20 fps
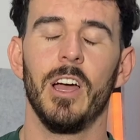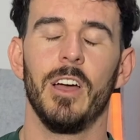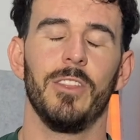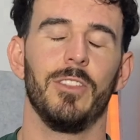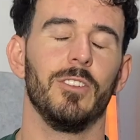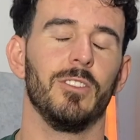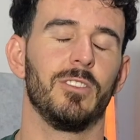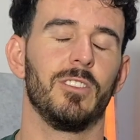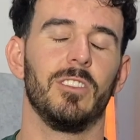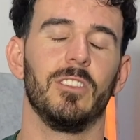
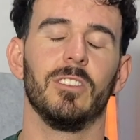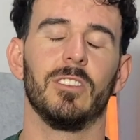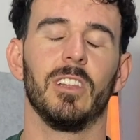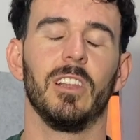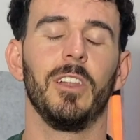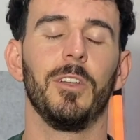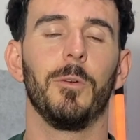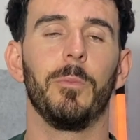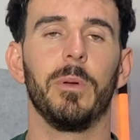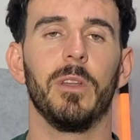There's a
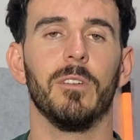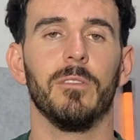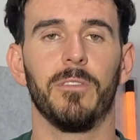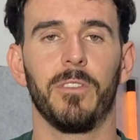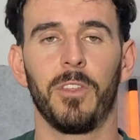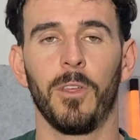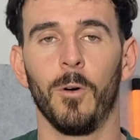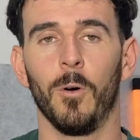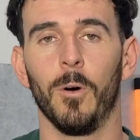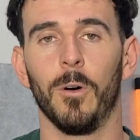little bit of
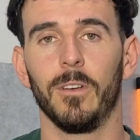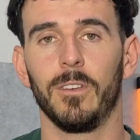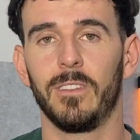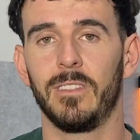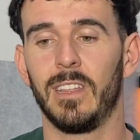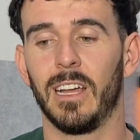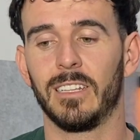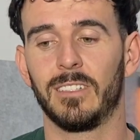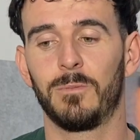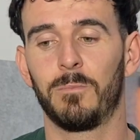thought
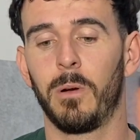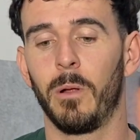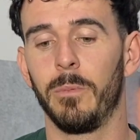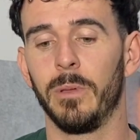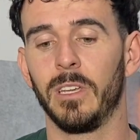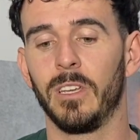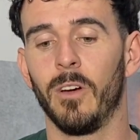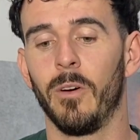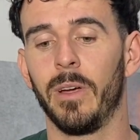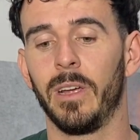that's
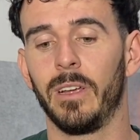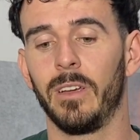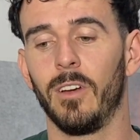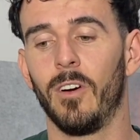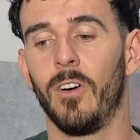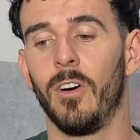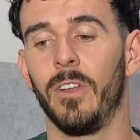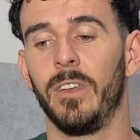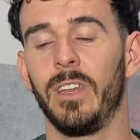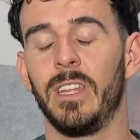probably going
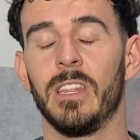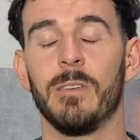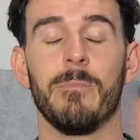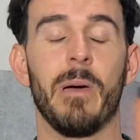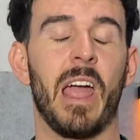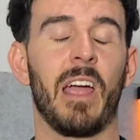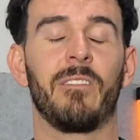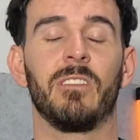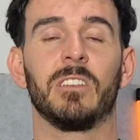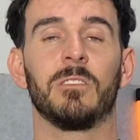on in the
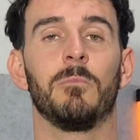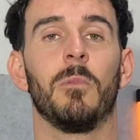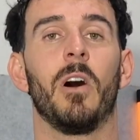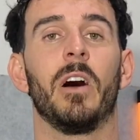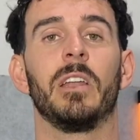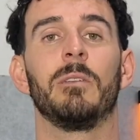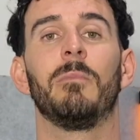back of his mind.